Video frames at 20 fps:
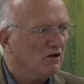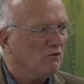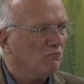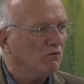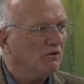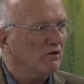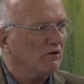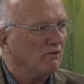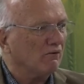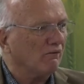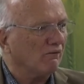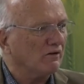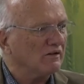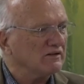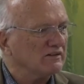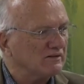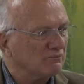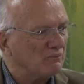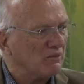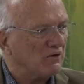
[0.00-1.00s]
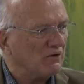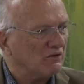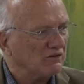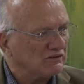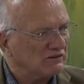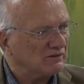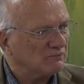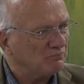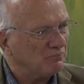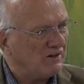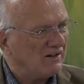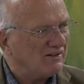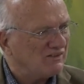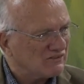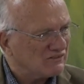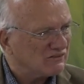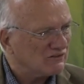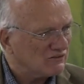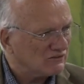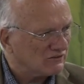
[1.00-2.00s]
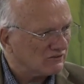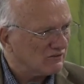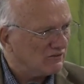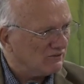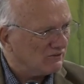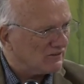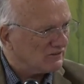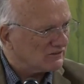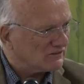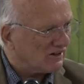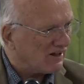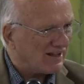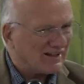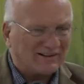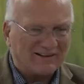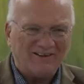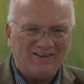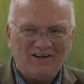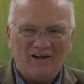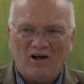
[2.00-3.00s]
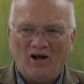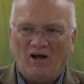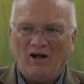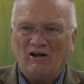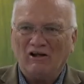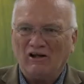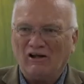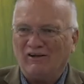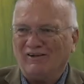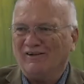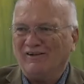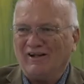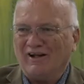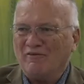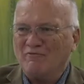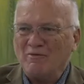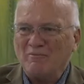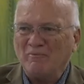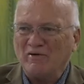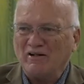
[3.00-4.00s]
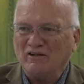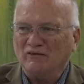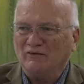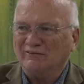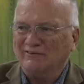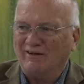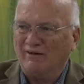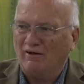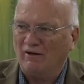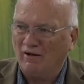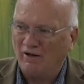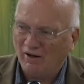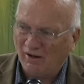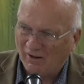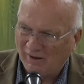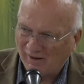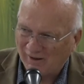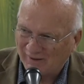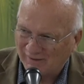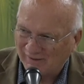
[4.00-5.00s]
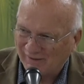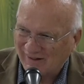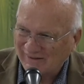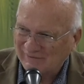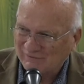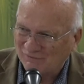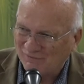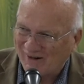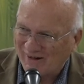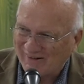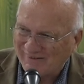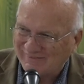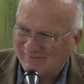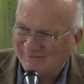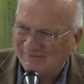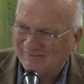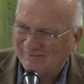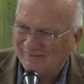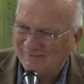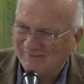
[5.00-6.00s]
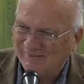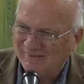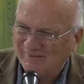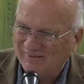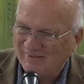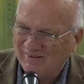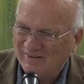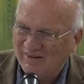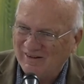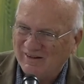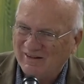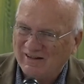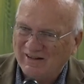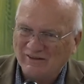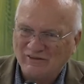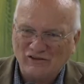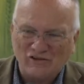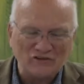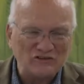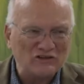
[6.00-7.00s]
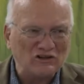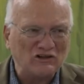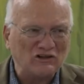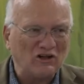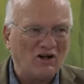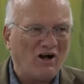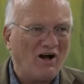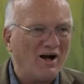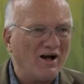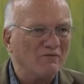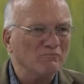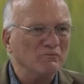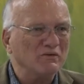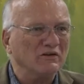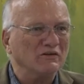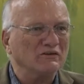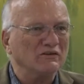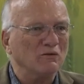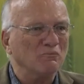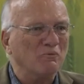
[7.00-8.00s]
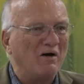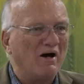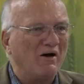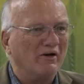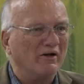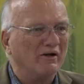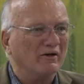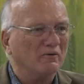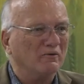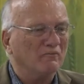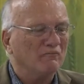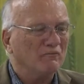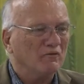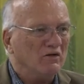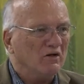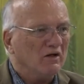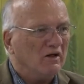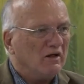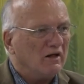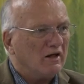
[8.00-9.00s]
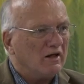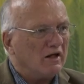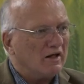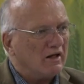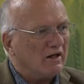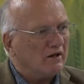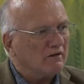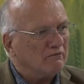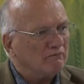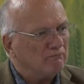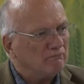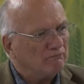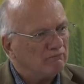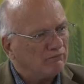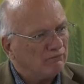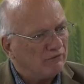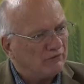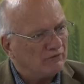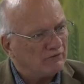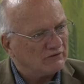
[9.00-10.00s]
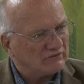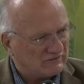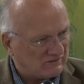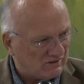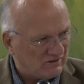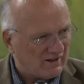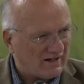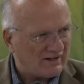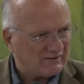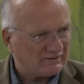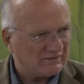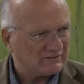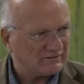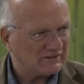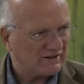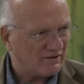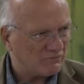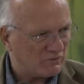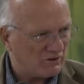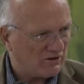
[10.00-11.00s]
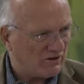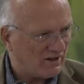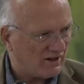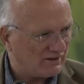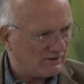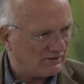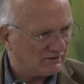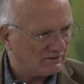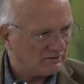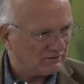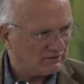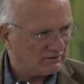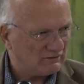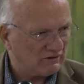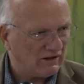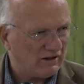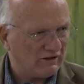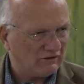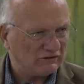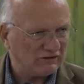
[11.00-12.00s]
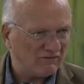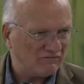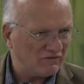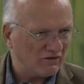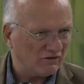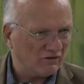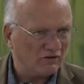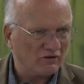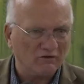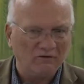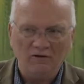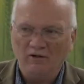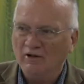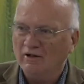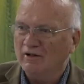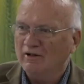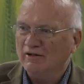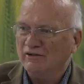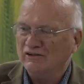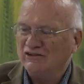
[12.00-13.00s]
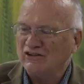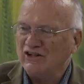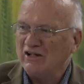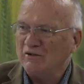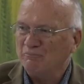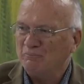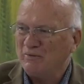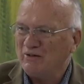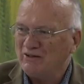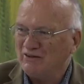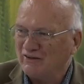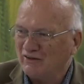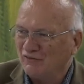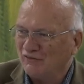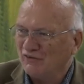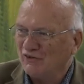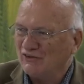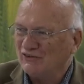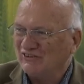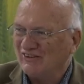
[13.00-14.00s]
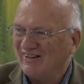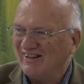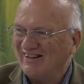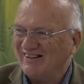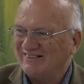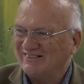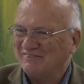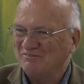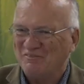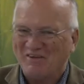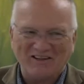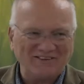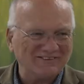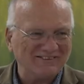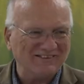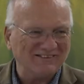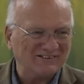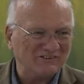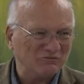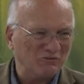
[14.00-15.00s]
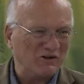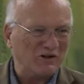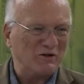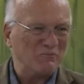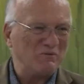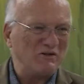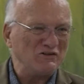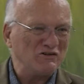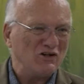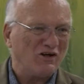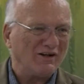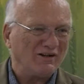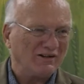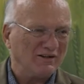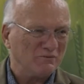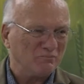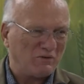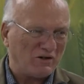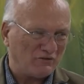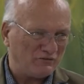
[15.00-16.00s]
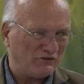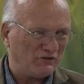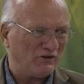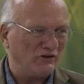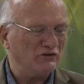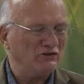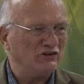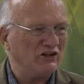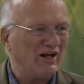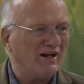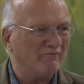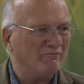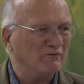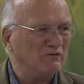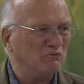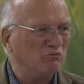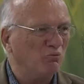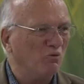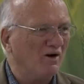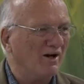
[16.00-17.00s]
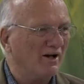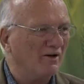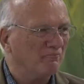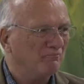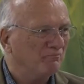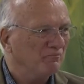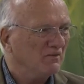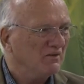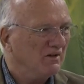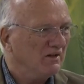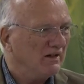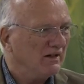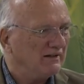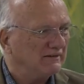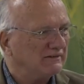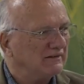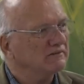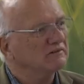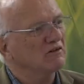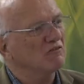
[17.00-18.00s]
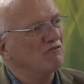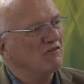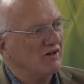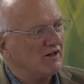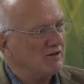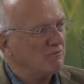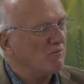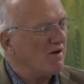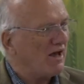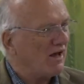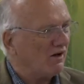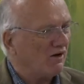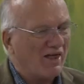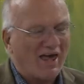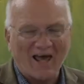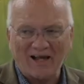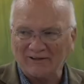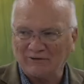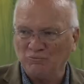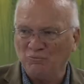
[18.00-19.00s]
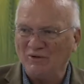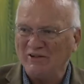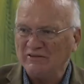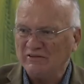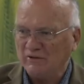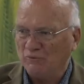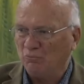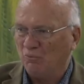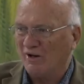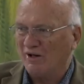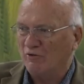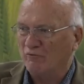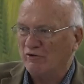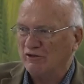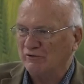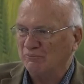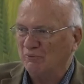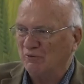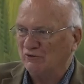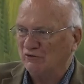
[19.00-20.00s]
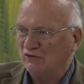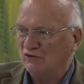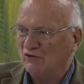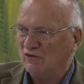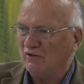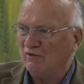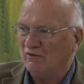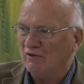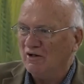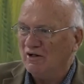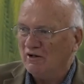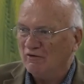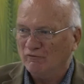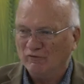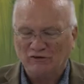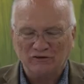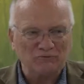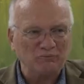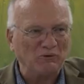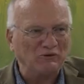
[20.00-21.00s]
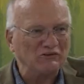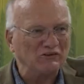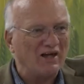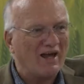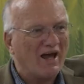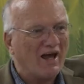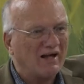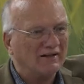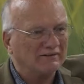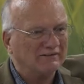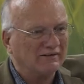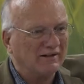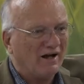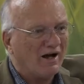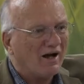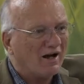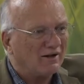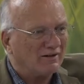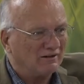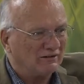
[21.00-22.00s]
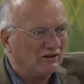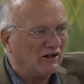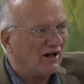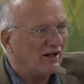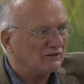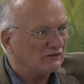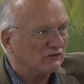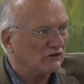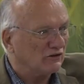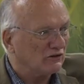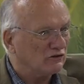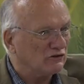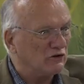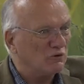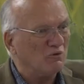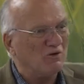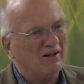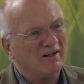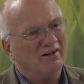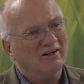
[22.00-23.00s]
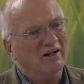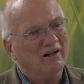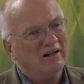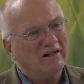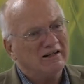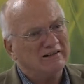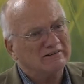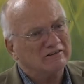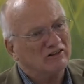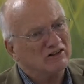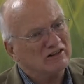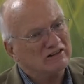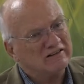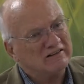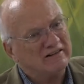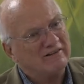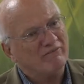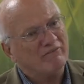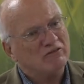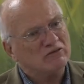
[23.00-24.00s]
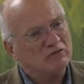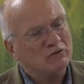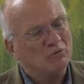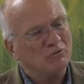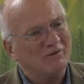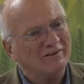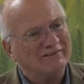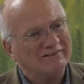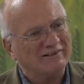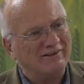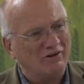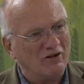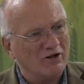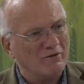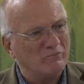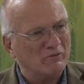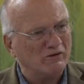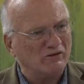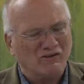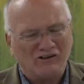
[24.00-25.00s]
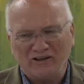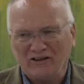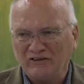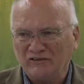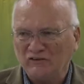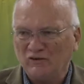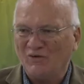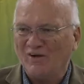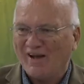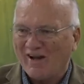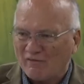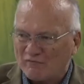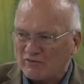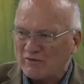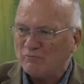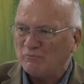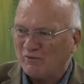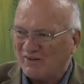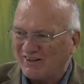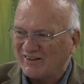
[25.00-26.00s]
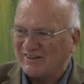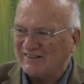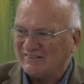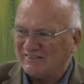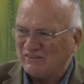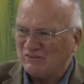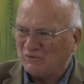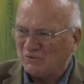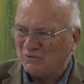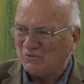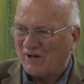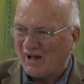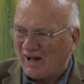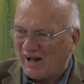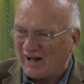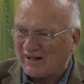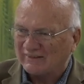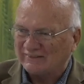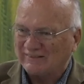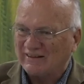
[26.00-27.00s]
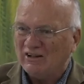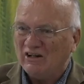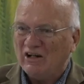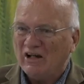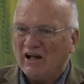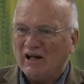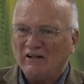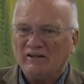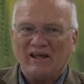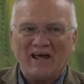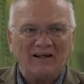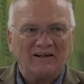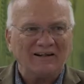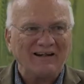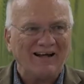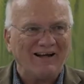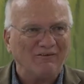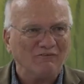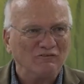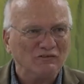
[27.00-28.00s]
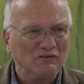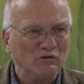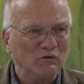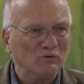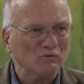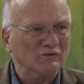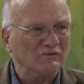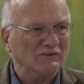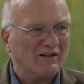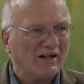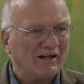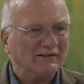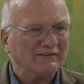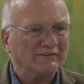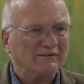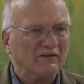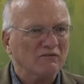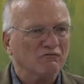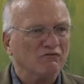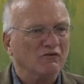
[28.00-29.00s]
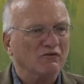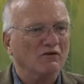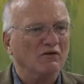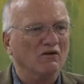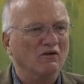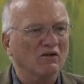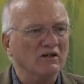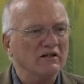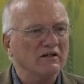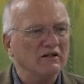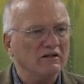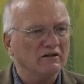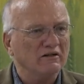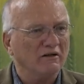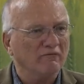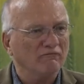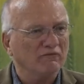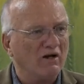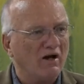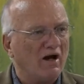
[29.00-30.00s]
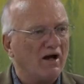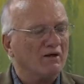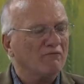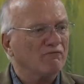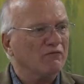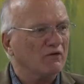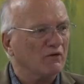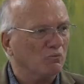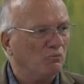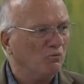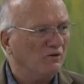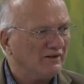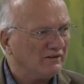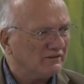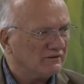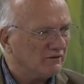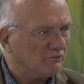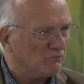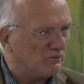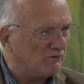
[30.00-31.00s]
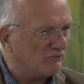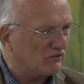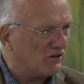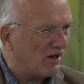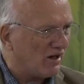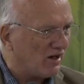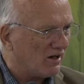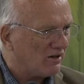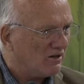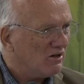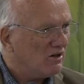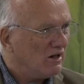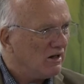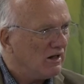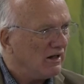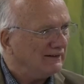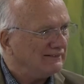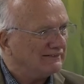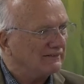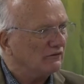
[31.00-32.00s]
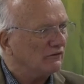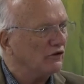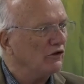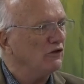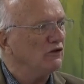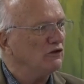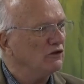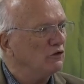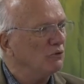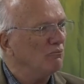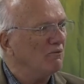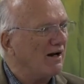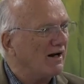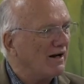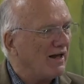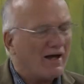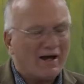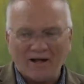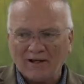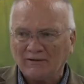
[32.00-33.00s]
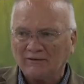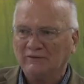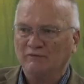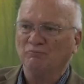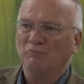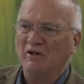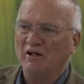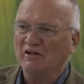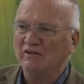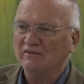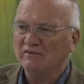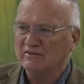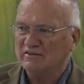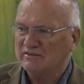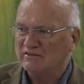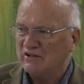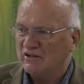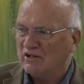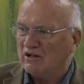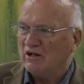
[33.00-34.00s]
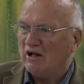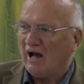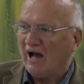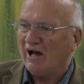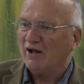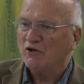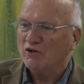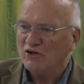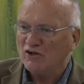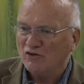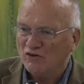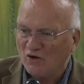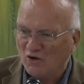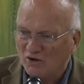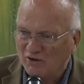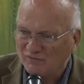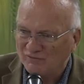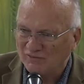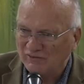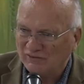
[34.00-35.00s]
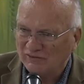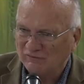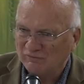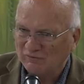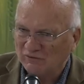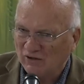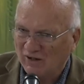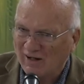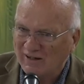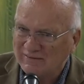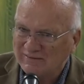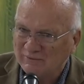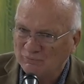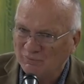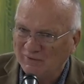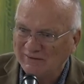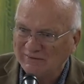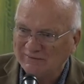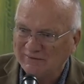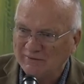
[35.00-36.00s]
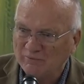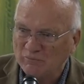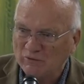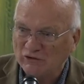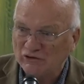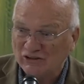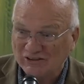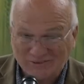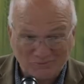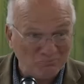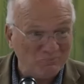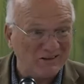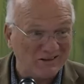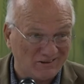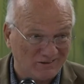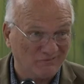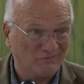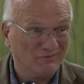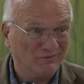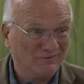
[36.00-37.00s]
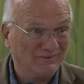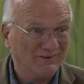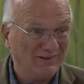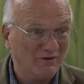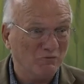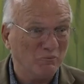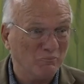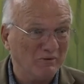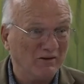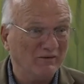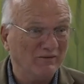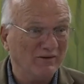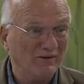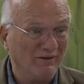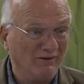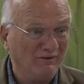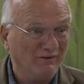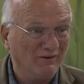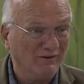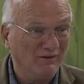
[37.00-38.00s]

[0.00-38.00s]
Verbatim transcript: When the Holy Spirit speaks the truth, it's like everybody goes, Oh, that's right. Is there's a calmness about it. And Thursday night, this coming night, I'll give you a little sneak peek of Thursday night's message. We're to be talking about there, James 1. He says, If any man lacks wisdom, what are we supposed to do? We're supposed to ask God, and God's going to do it. He's going to give it to us liberally to everybody who asks. And that council was asking for the leading of God, for the wisdom of God. And so then you might ask me, He says, How do you know if it's God's wisdom or just me? You ever been there?